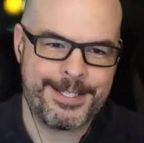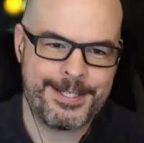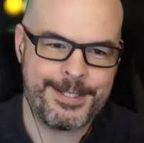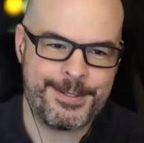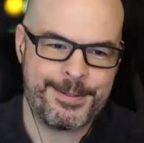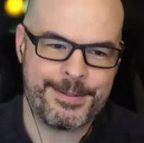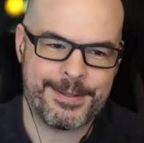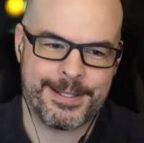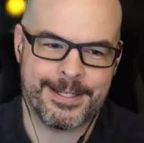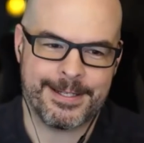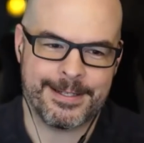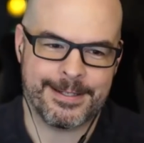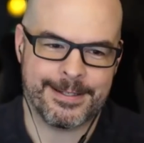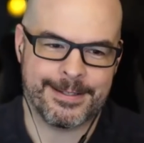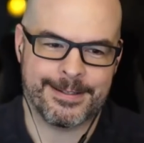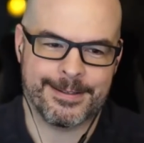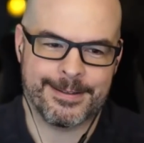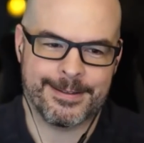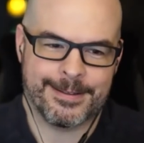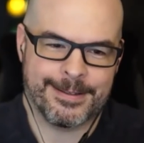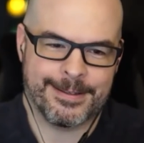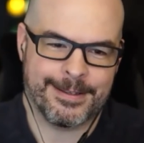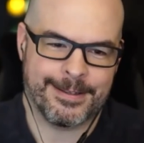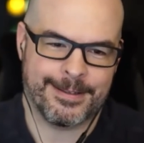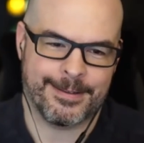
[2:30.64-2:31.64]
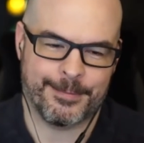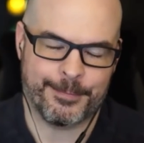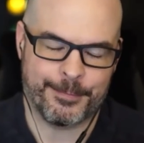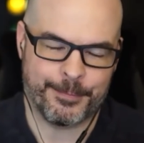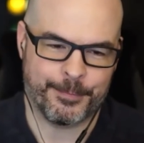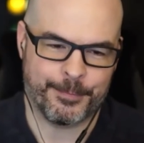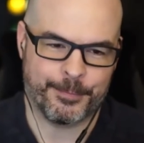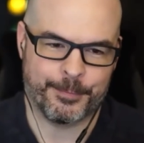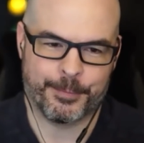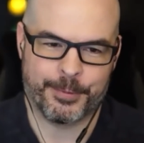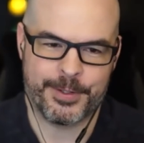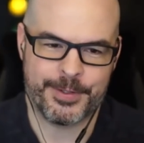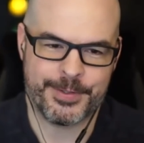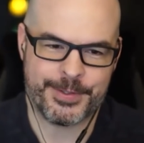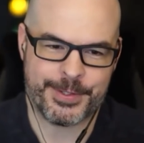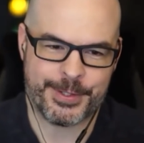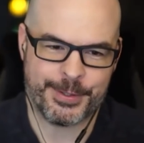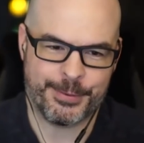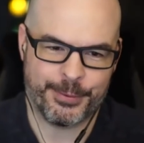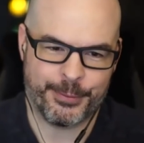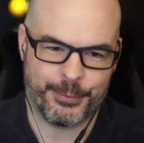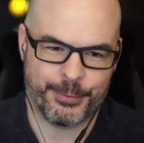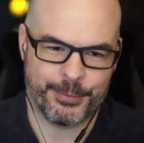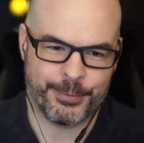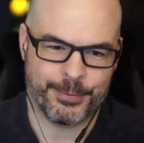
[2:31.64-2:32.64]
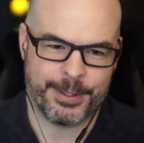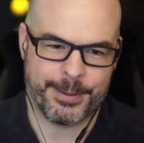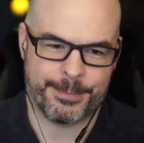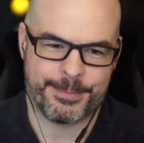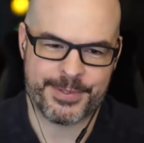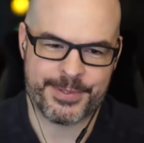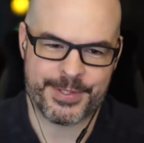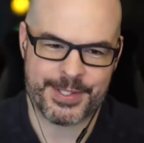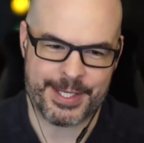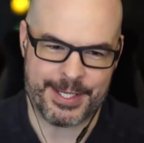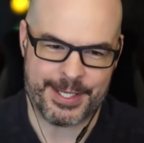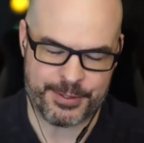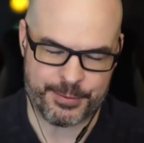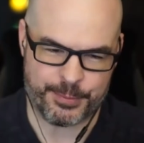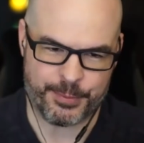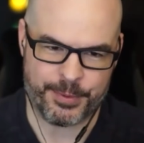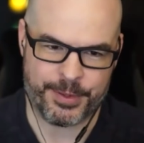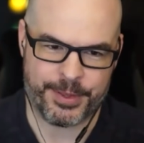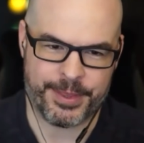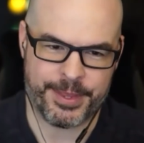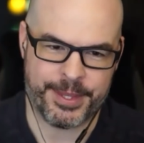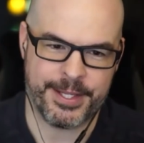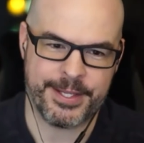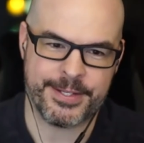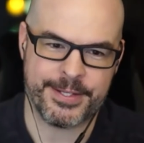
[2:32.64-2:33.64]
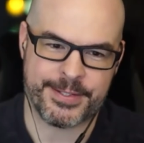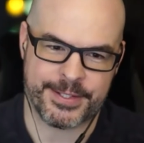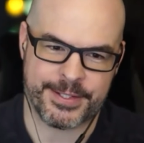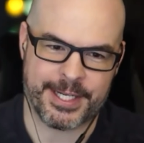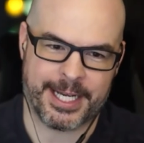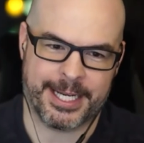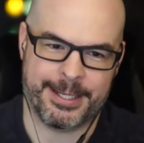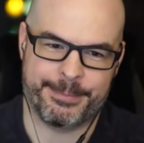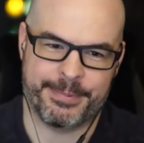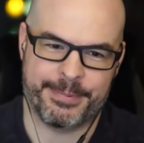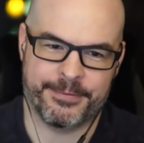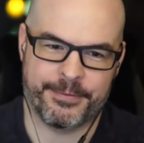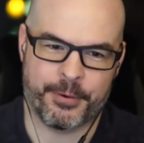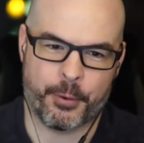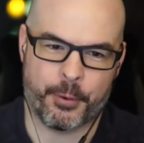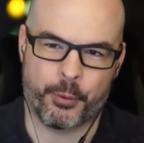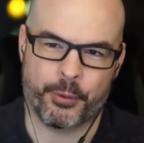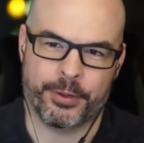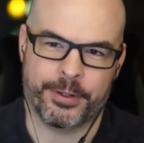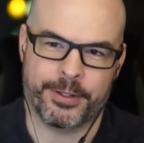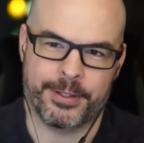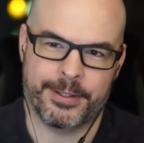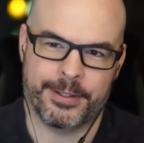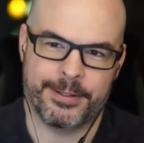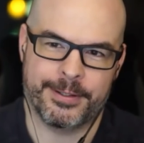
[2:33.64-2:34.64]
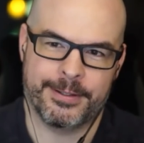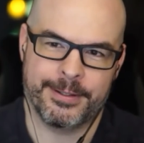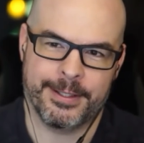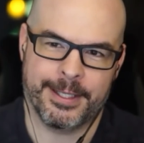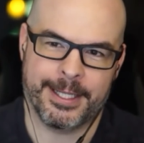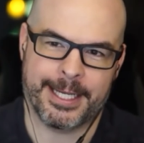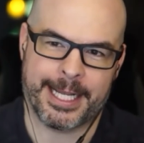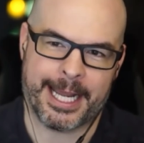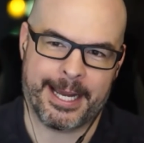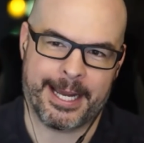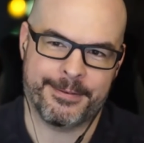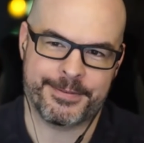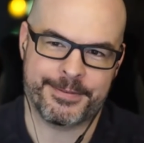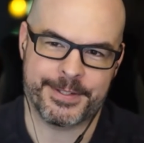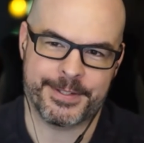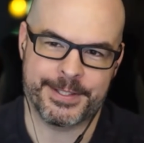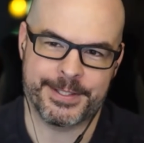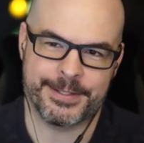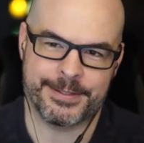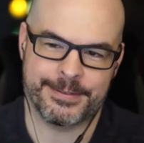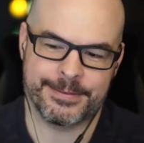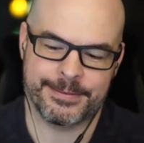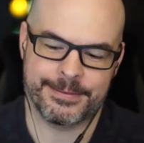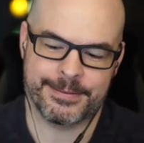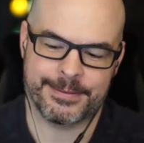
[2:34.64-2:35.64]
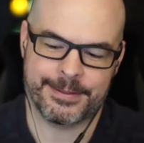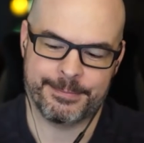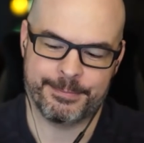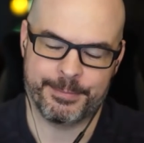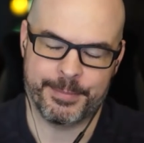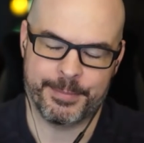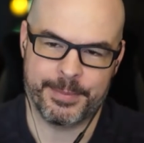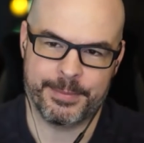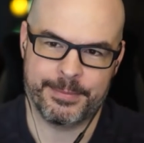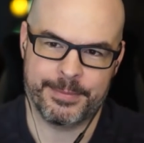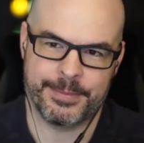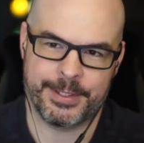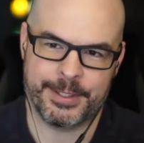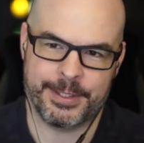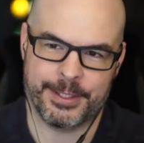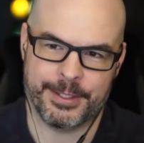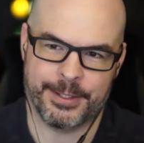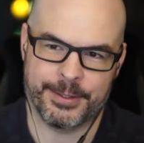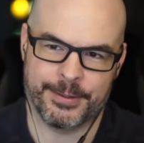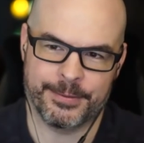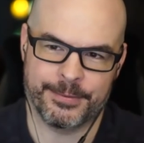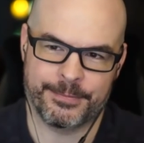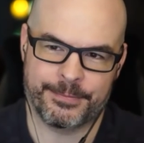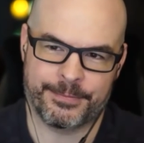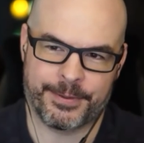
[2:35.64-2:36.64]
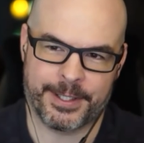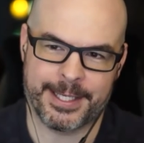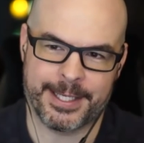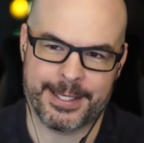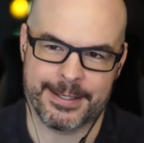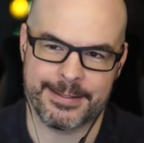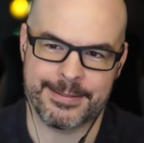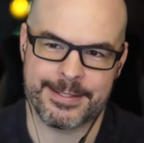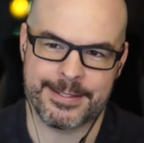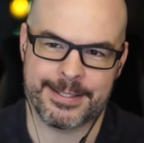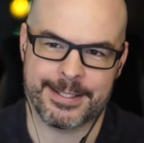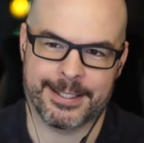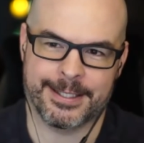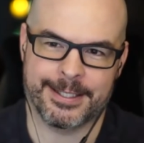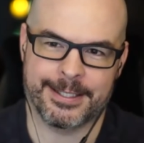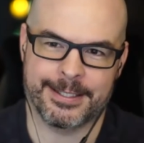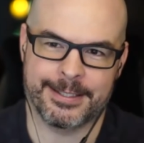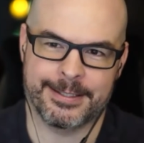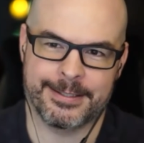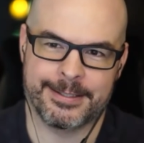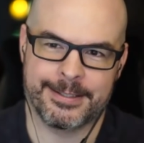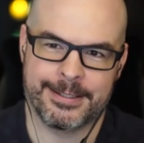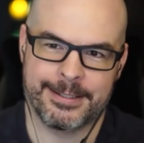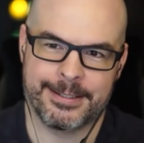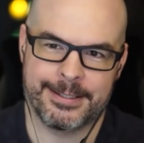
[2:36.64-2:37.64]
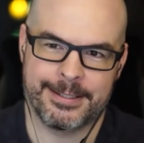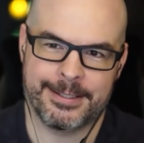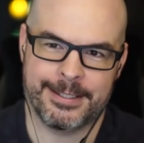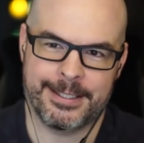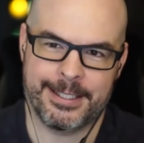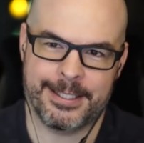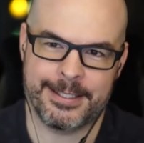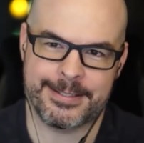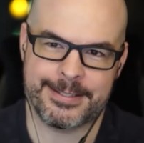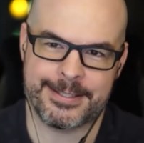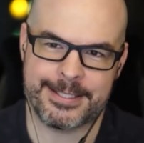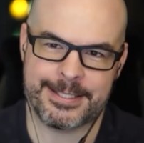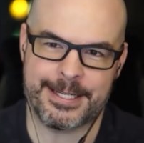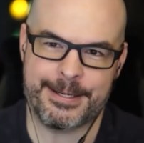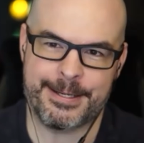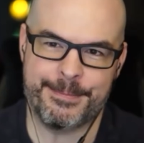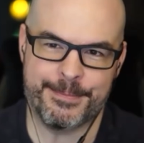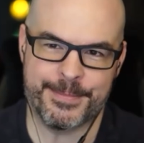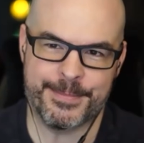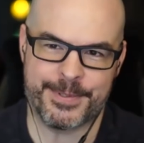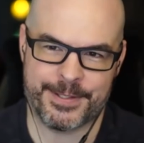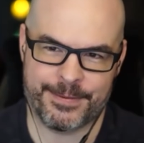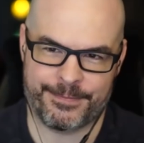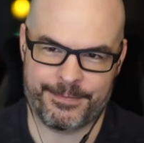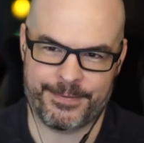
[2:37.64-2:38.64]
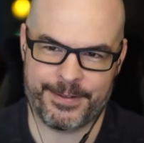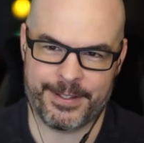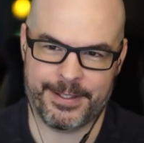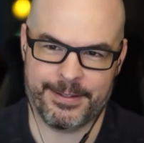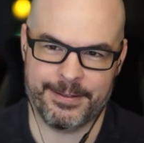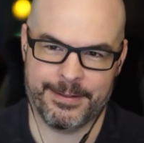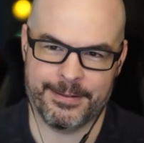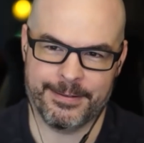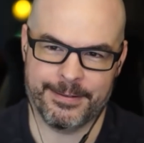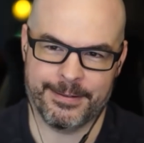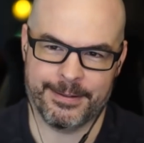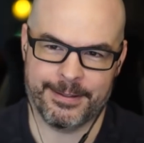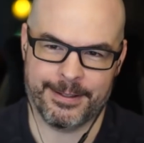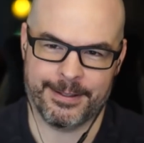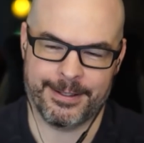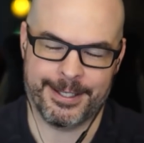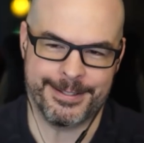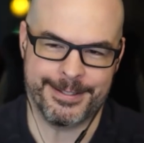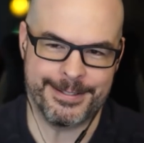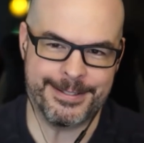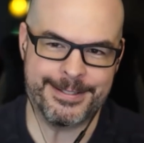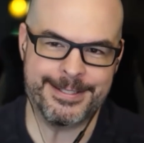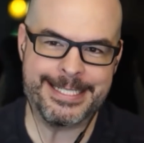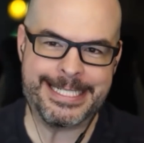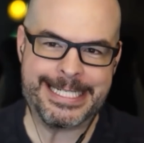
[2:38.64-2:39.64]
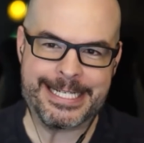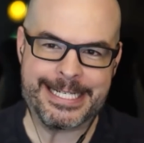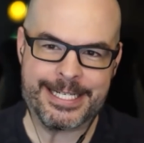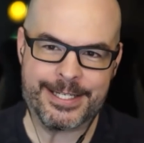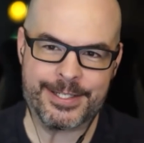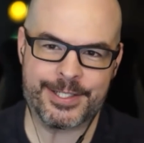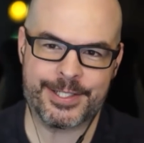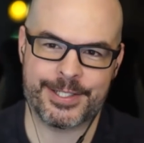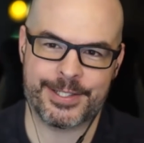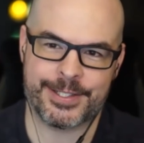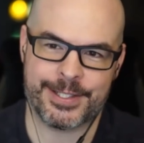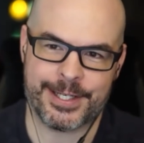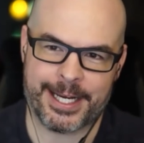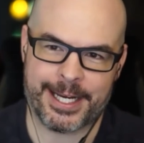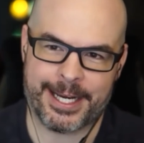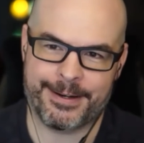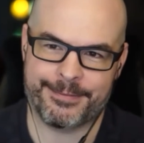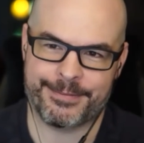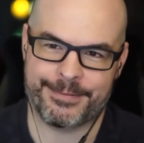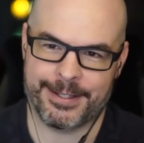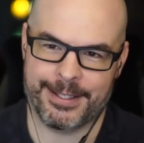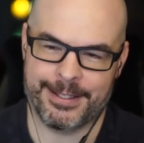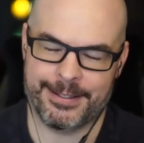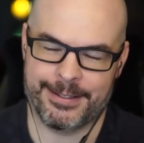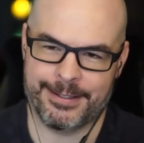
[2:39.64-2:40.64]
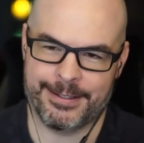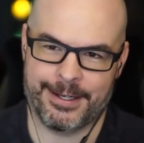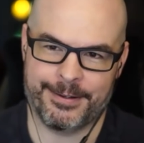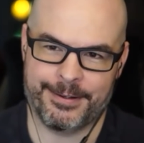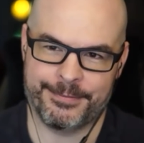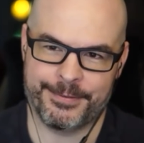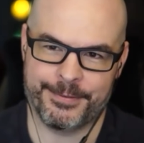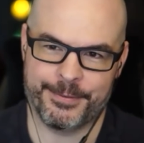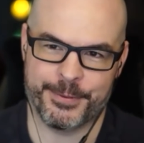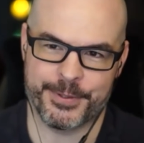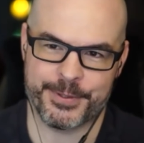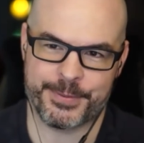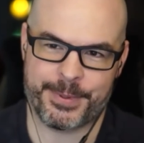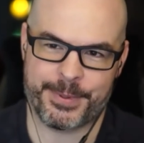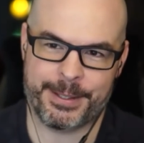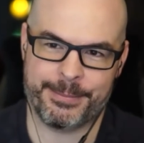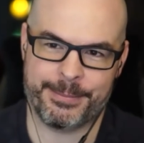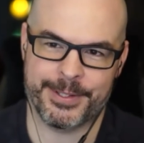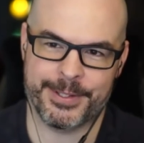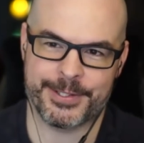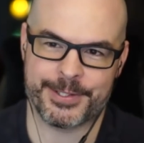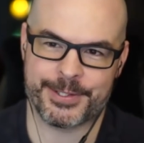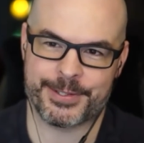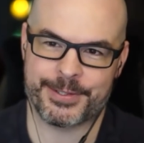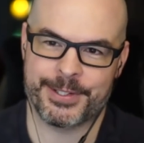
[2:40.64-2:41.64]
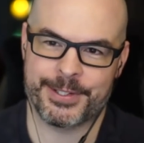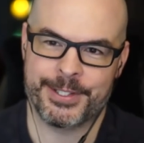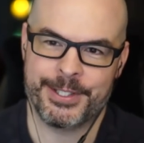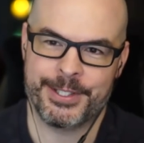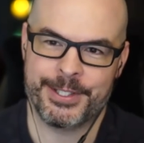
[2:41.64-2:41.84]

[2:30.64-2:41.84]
you think we're so obsessed with this type of horror? Like after, Frankenstein, it seemed to feel a niche after that novel was published.